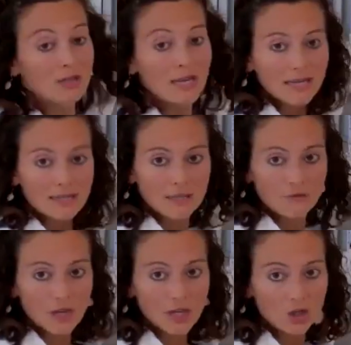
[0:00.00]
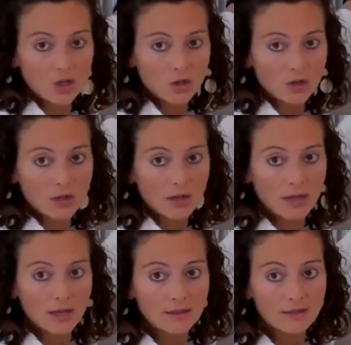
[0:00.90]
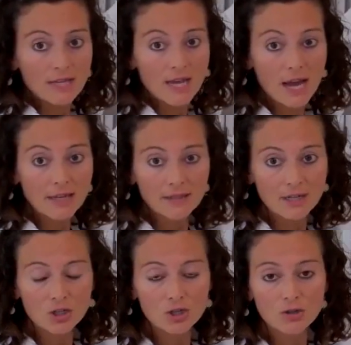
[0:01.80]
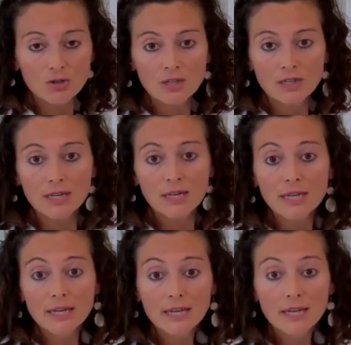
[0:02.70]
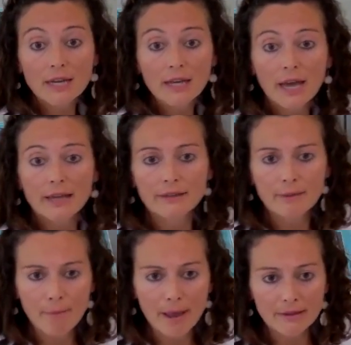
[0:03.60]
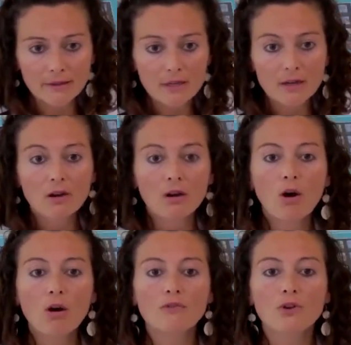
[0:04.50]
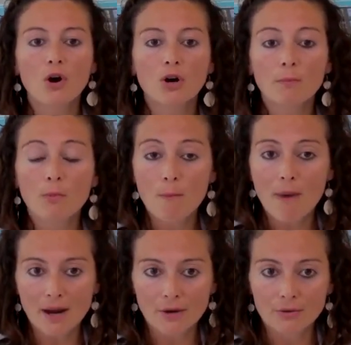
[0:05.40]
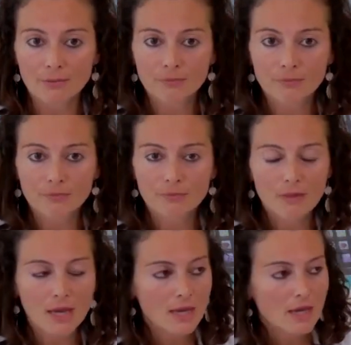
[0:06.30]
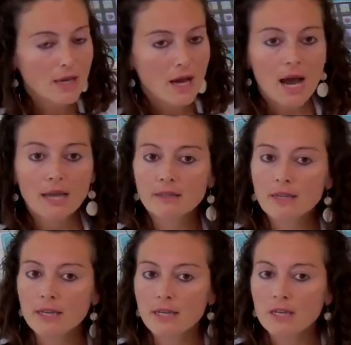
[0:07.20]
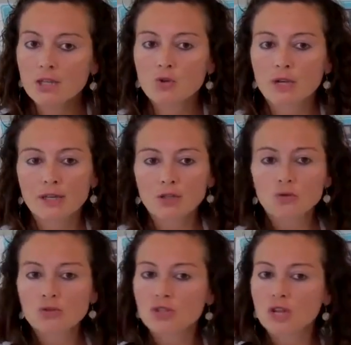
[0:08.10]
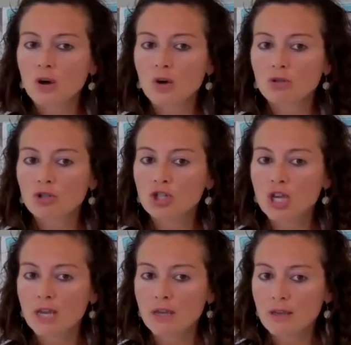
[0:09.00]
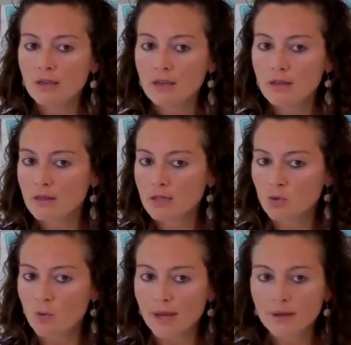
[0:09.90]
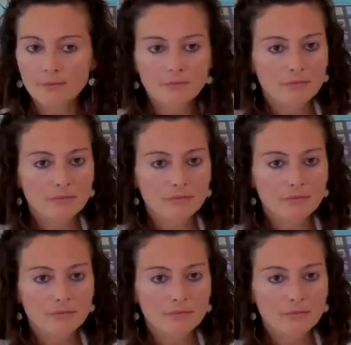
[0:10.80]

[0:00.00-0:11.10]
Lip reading: decalcification, dehydration, clearing and embedding of your bone marrow. Ideally, you can use the Logos J in this way.